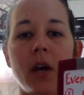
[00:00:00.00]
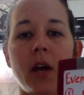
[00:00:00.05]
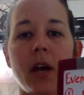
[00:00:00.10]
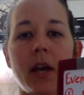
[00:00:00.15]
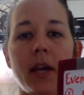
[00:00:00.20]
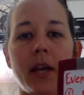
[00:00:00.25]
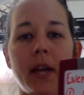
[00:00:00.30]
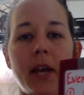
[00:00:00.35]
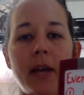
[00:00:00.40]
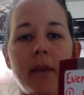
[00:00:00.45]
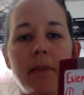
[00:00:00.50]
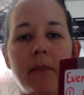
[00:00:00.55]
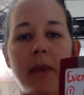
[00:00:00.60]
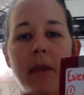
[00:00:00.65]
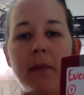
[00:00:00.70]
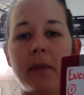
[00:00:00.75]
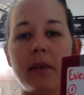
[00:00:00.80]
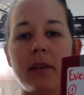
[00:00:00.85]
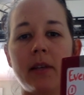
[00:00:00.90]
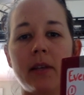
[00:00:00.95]
Again,
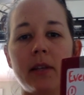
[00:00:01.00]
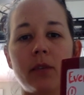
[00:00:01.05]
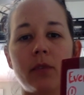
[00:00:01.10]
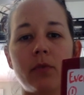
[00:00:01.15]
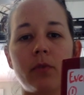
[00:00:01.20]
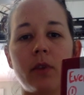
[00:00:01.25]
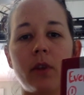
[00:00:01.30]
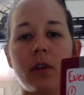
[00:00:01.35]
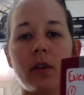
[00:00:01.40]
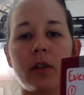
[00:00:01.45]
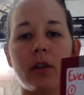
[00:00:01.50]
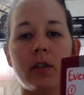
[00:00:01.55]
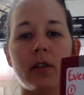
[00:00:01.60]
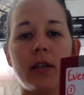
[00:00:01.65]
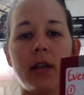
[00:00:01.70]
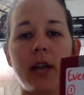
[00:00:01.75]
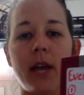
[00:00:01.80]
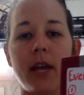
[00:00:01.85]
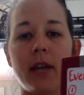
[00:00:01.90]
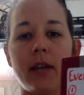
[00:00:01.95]
maybe the
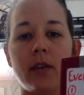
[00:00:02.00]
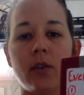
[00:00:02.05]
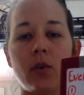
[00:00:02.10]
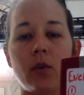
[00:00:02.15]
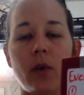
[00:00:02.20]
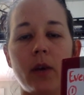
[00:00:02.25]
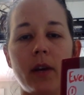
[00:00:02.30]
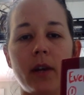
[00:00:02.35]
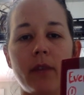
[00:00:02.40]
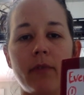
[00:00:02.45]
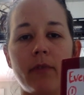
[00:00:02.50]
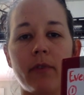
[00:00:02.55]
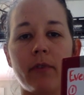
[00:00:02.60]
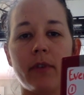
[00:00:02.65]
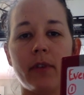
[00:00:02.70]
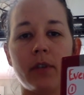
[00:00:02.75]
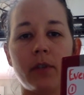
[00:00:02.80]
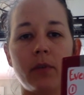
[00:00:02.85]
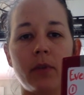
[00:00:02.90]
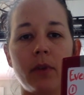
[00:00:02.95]
10 and 20 for
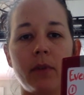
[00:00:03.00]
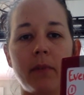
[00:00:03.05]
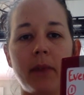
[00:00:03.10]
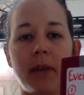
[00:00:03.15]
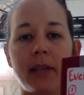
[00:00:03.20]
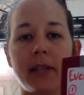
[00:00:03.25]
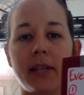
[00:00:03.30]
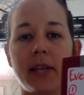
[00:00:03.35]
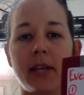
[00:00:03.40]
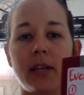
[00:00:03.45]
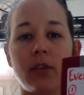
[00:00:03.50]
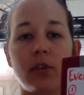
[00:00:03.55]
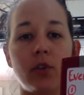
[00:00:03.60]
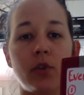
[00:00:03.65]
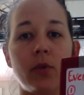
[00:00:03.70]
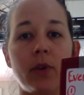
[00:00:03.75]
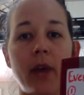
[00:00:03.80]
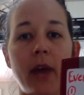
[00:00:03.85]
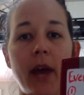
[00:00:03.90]
this one might take you 2.5